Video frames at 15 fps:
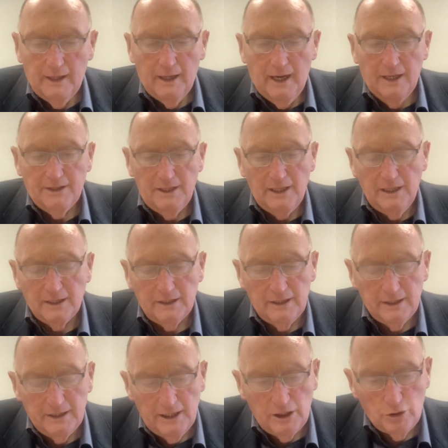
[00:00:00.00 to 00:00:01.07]
I think
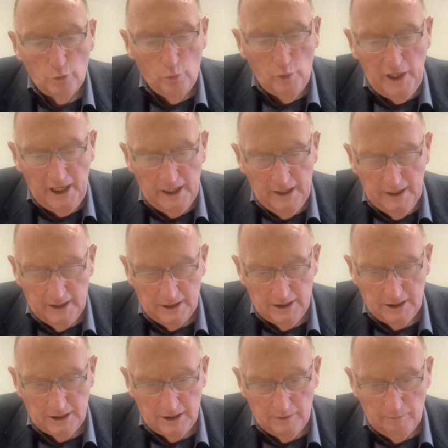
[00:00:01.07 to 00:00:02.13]
that this
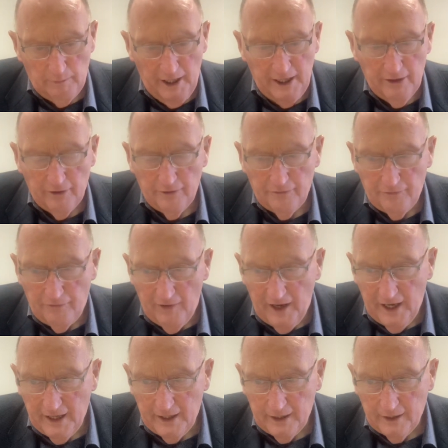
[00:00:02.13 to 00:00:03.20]
weakness might
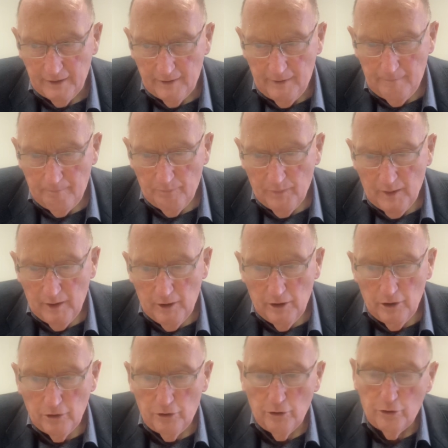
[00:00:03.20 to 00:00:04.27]
refer
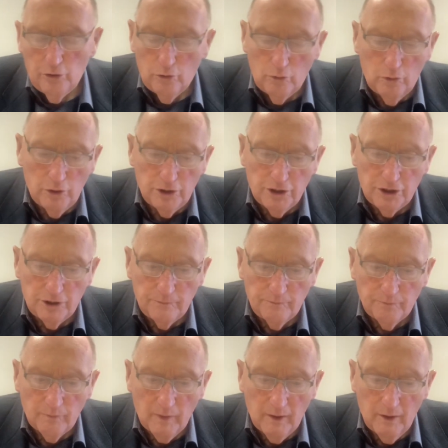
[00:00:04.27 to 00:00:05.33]
to those
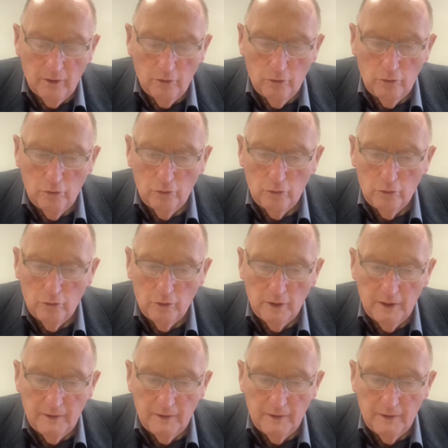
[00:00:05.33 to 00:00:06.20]
who,